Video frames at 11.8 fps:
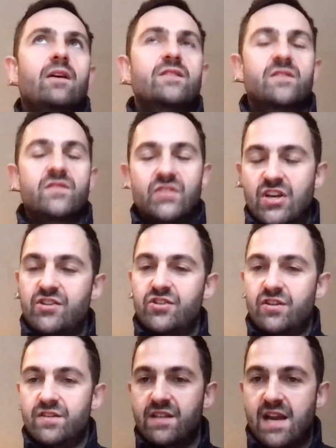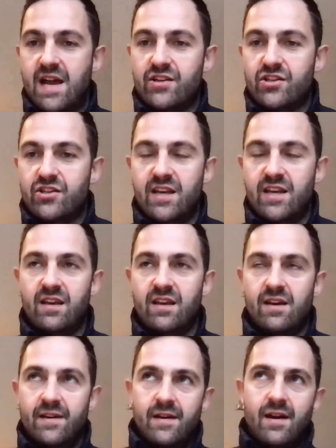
suggestions that actually